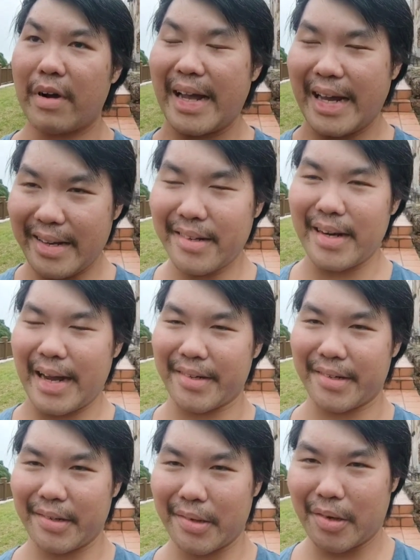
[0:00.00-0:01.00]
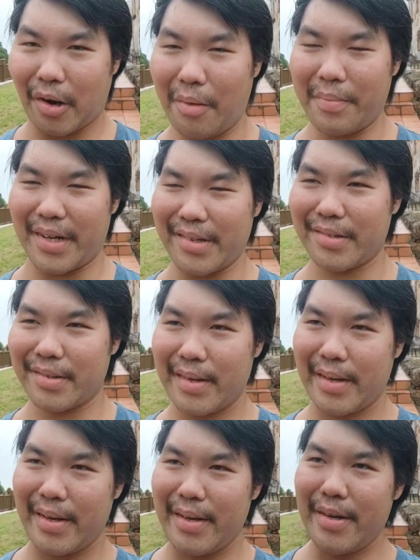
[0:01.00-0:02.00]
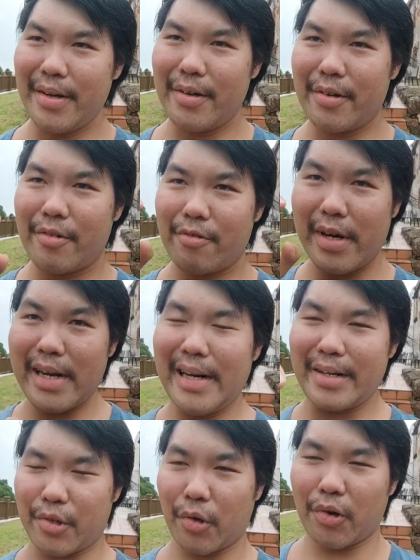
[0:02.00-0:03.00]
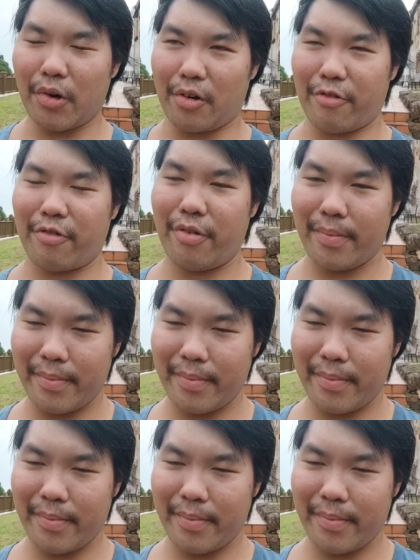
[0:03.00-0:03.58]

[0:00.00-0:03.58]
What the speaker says: international commerce really took off.